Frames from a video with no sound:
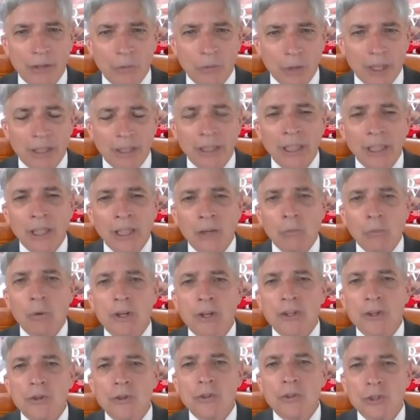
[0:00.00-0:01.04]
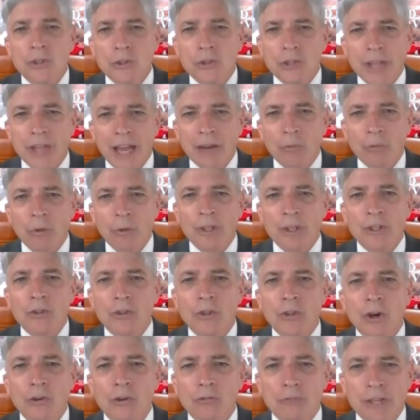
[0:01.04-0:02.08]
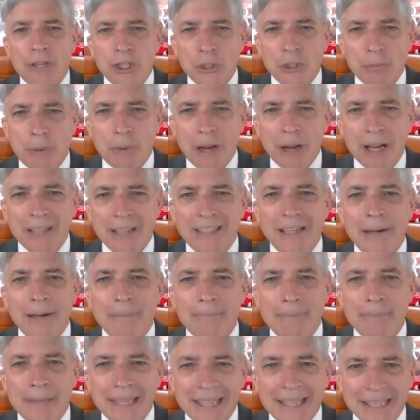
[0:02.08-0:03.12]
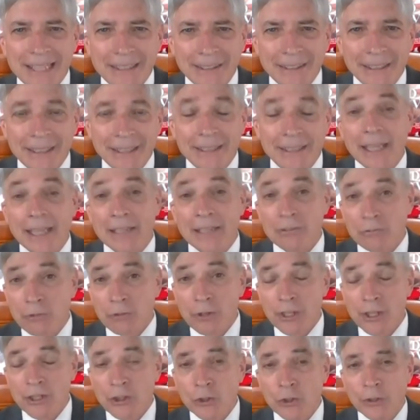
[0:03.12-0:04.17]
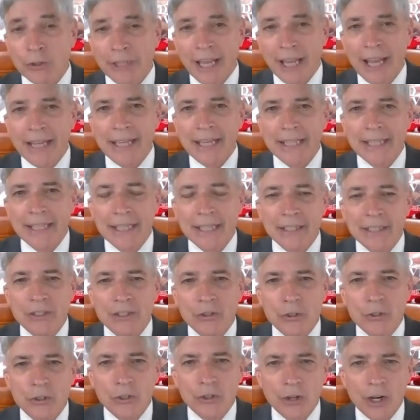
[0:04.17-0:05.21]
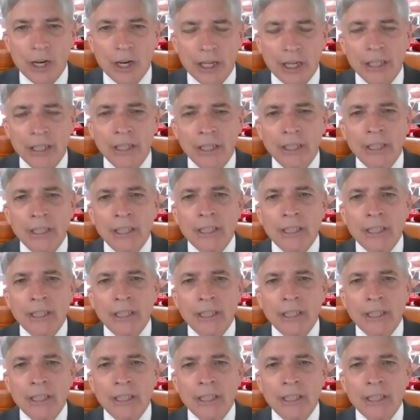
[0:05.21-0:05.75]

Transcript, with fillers: Well, when you do that, when you don't respond immediately, like Rudy Giuliani did in New York,